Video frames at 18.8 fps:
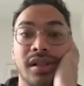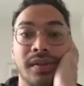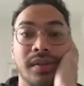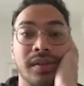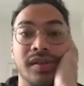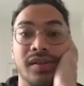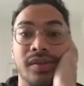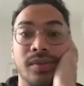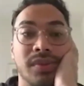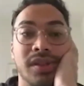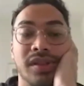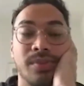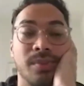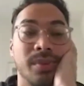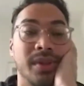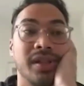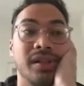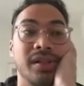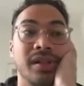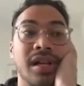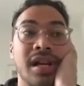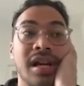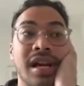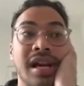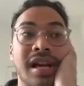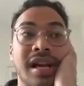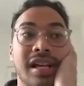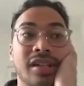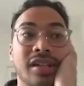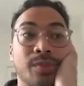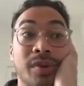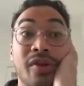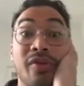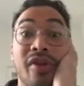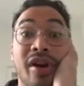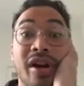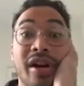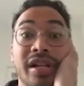It's been a
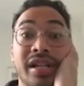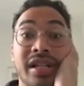very,